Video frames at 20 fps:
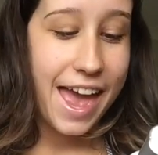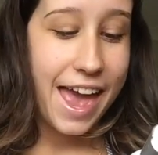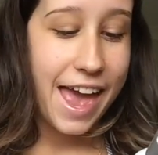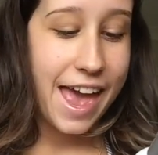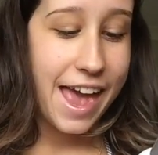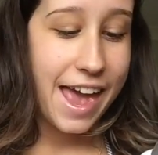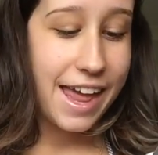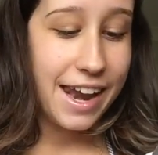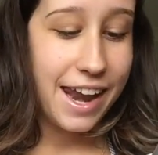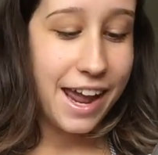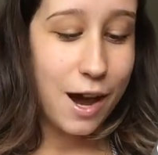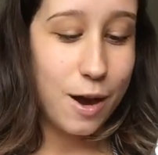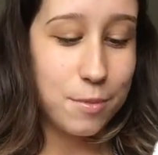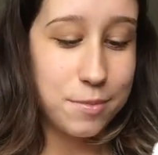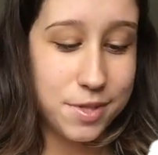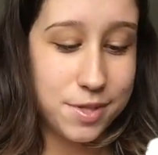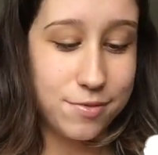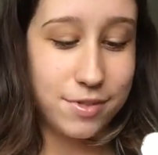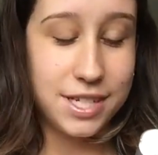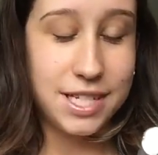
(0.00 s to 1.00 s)
and
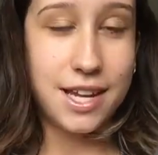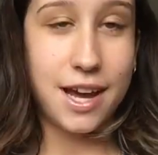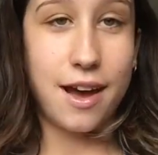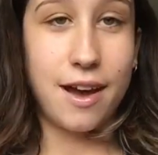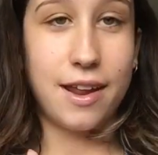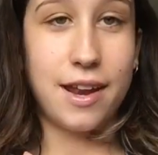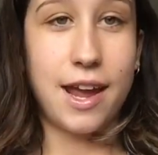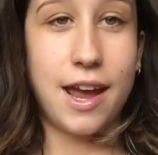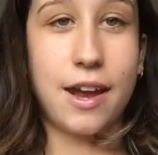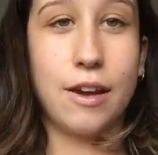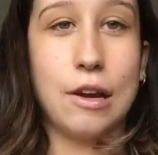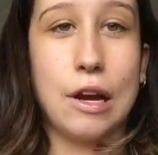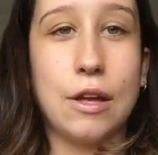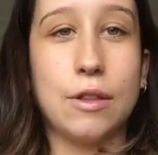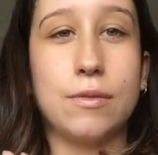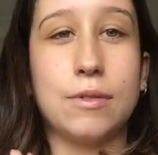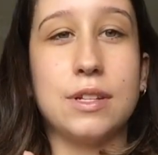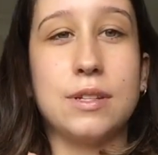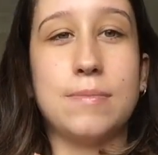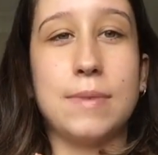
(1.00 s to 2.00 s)
helps retard hair
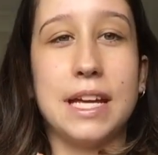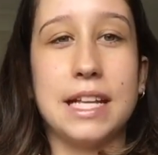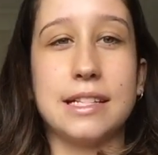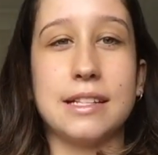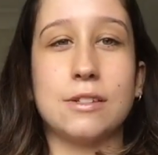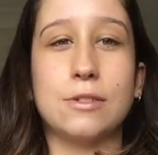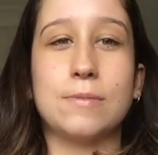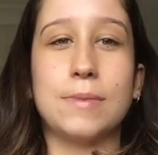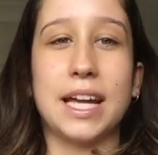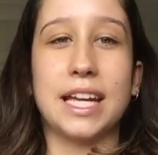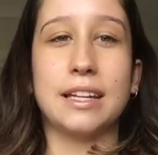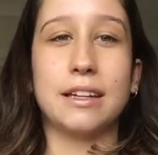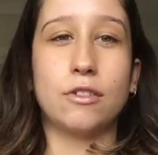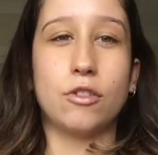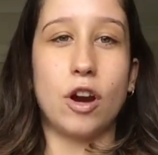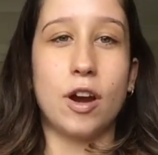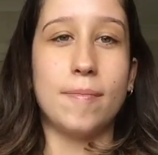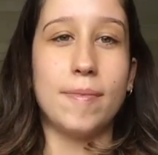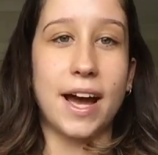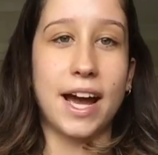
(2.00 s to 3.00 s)
growth, which means it will make it
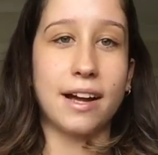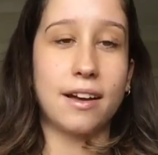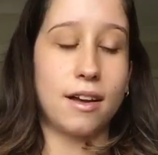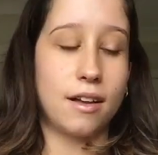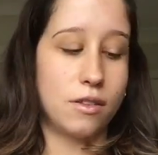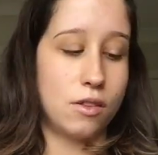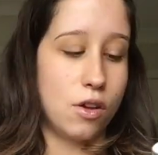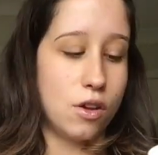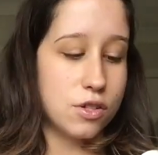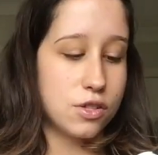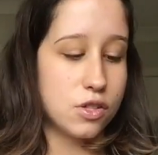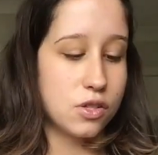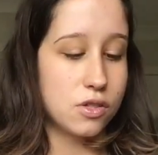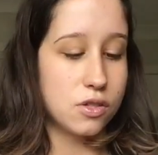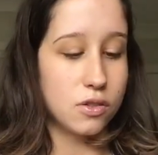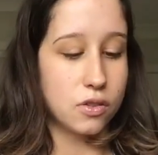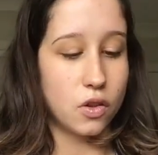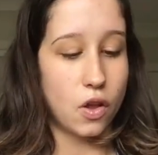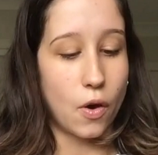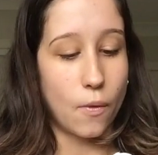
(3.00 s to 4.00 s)
grow back a lot
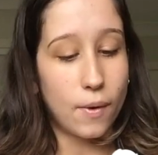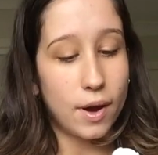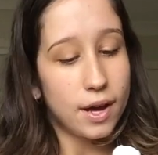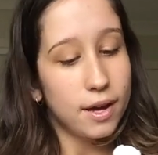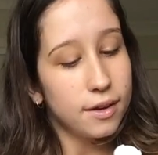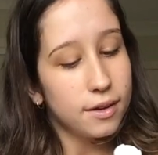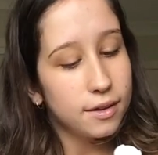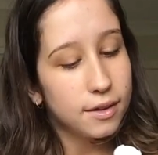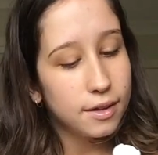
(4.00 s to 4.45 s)
slower.